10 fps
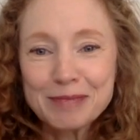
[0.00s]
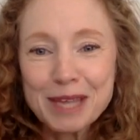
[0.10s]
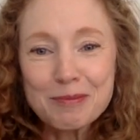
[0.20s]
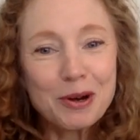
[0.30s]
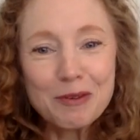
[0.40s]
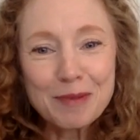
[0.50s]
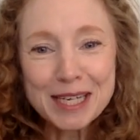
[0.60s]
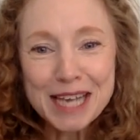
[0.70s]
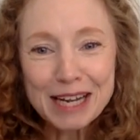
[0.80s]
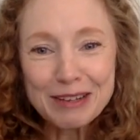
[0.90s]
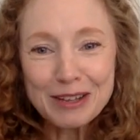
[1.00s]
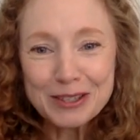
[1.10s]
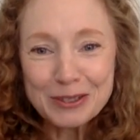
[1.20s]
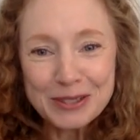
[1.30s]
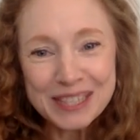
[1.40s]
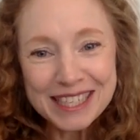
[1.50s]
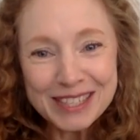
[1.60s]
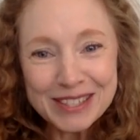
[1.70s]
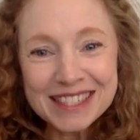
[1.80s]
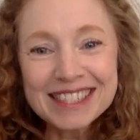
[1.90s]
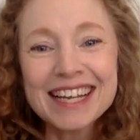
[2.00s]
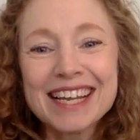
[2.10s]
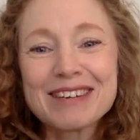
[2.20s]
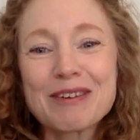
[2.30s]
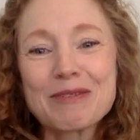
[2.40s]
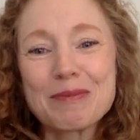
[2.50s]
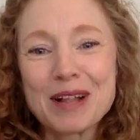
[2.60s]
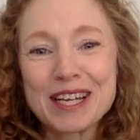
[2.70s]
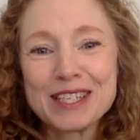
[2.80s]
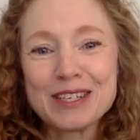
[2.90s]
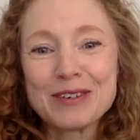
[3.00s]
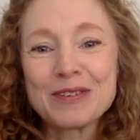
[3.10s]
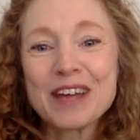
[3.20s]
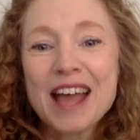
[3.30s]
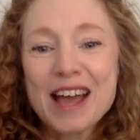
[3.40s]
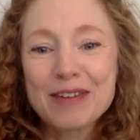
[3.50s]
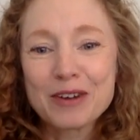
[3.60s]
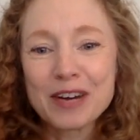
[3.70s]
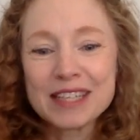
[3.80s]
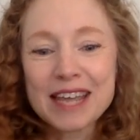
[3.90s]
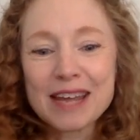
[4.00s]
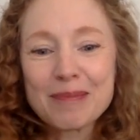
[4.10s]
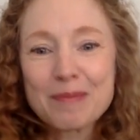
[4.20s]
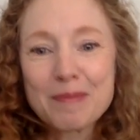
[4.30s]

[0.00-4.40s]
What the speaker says: improve my technological skills and reply to you. Have a great day.